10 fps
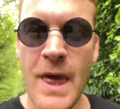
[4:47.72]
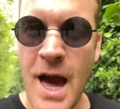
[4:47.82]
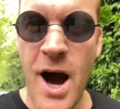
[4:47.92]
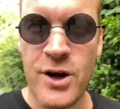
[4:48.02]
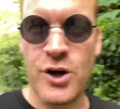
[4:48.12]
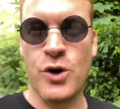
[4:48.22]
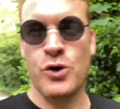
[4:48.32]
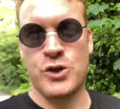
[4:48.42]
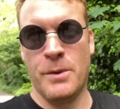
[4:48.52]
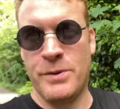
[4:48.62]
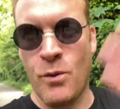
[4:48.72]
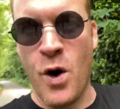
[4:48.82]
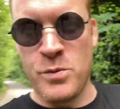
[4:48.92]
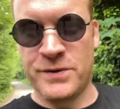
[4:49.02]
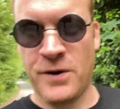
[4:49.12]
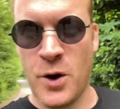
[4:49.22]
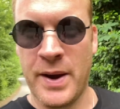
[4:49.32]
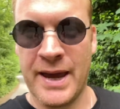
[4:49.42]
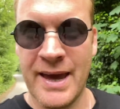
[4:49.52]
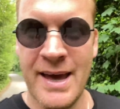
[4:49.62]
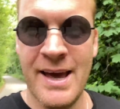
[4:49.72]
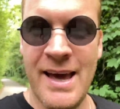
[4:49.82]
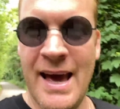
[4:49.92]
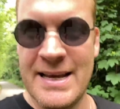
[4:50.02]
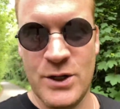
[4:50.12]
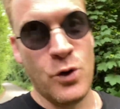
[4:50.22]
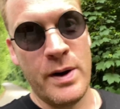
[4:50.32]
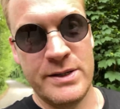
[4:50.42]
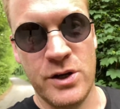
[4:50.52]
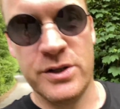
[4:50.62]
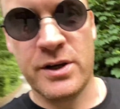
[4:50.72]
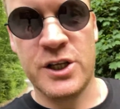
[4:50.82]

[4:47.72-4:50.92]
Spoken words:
I got caught up, the wine was flowing, as it always does on a